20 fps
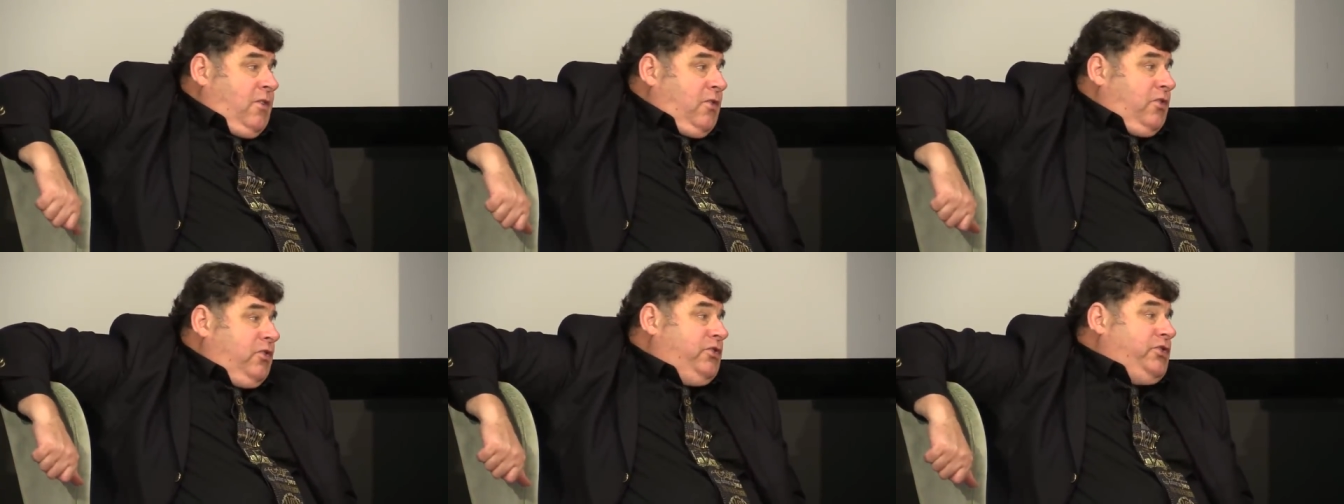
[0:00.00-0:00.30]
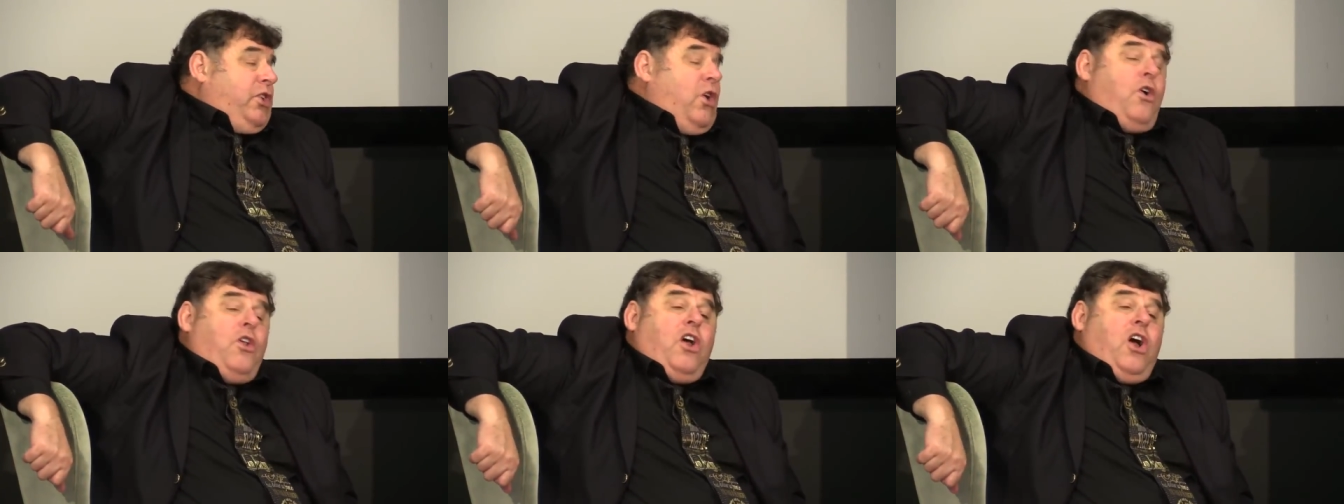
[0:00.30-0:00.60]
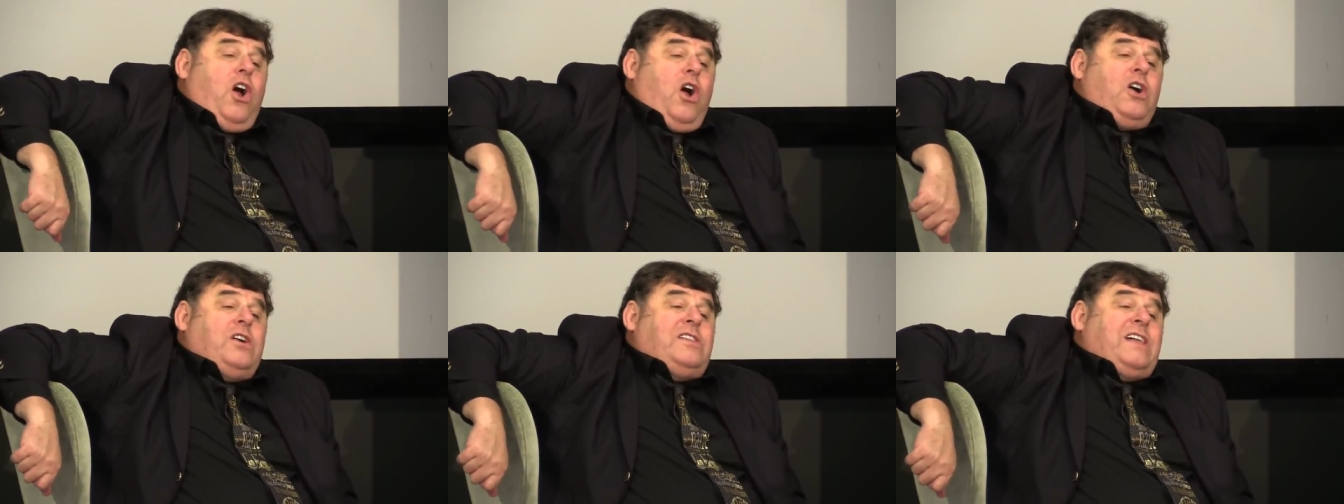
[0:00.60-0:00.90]

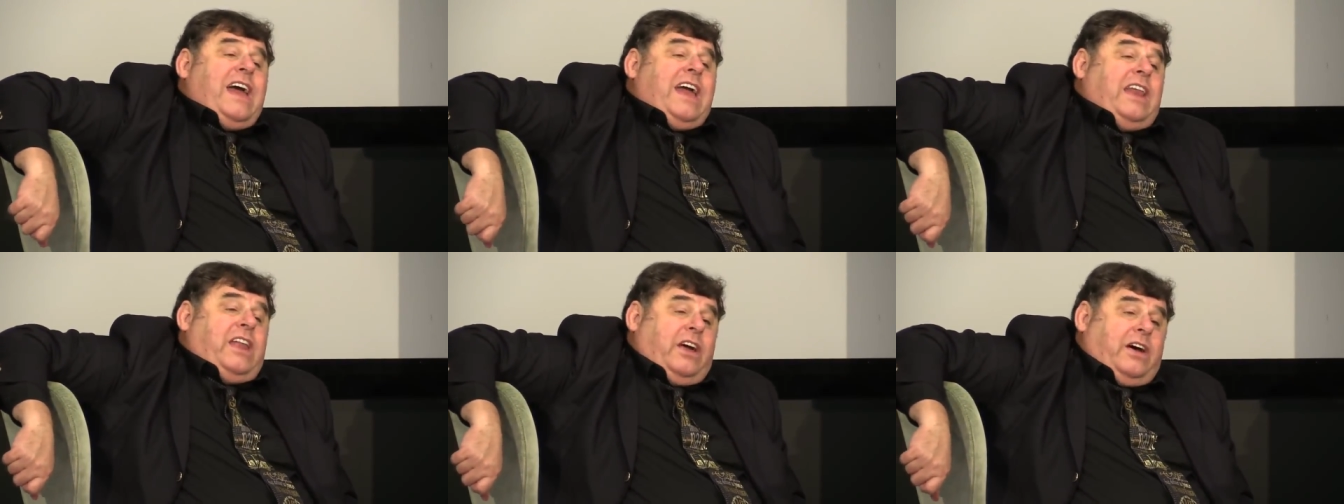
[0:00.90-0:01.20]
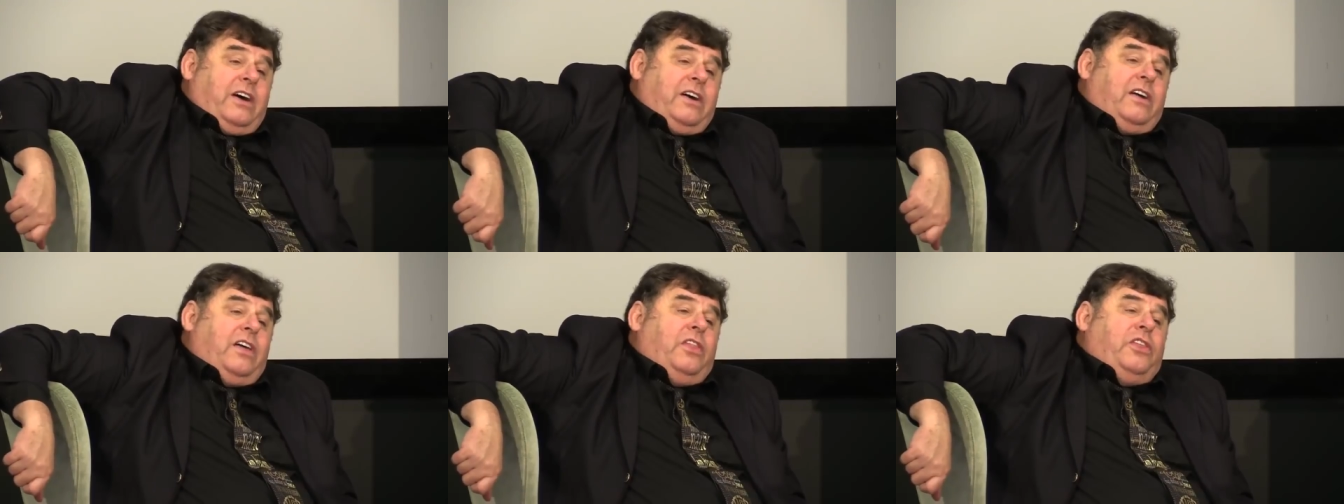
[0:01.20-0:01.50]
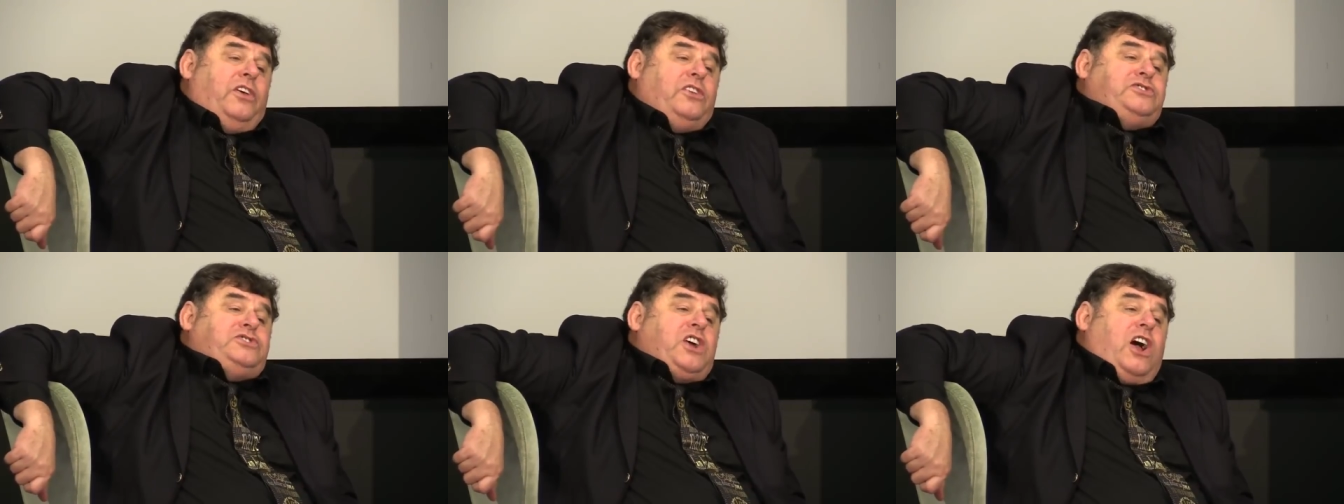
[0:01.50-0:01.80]
Sooner or later,
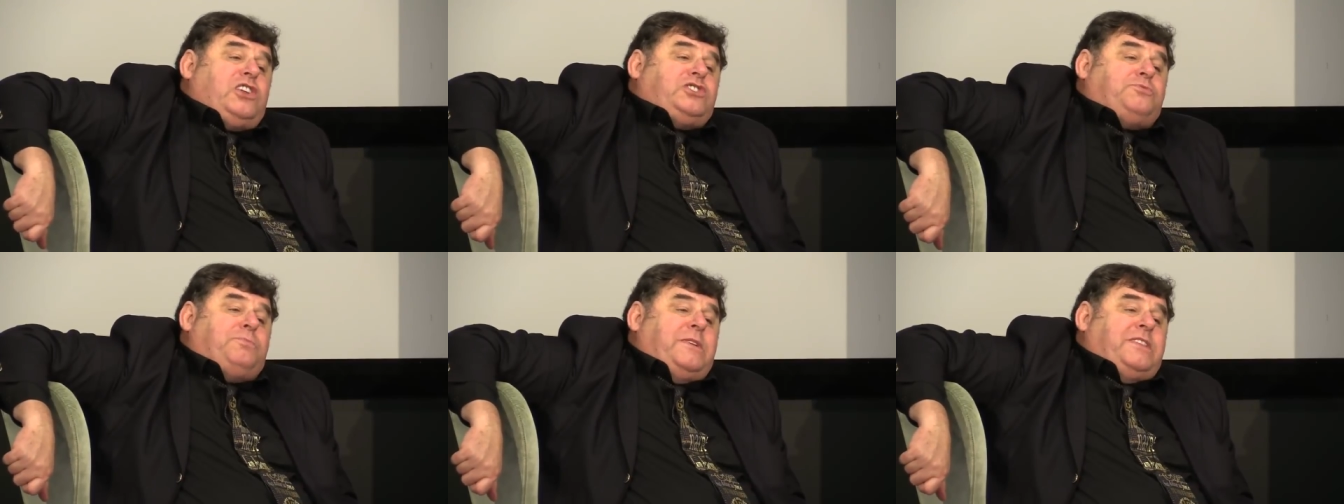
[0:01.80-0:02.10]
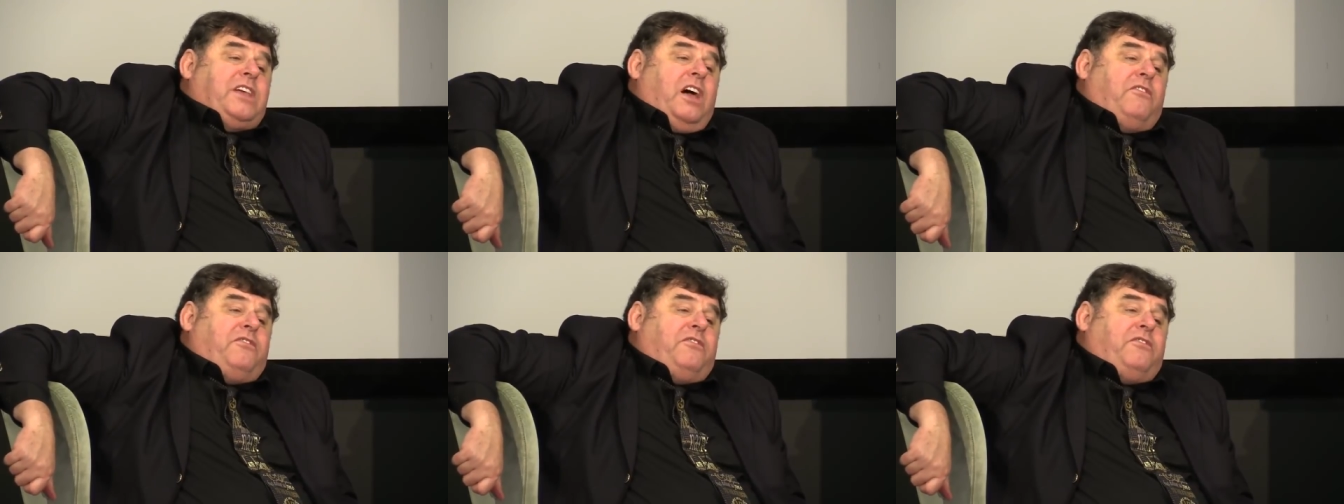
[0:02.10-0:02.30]
the judgment